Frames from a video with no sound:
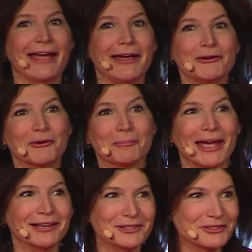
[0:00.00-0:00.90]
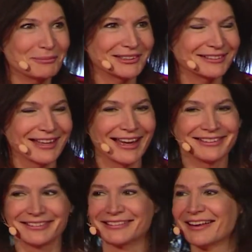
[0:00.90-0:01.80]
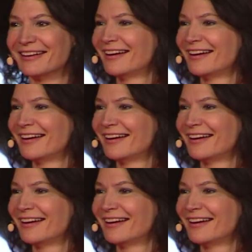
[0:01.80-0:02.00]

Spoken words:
anger management classes.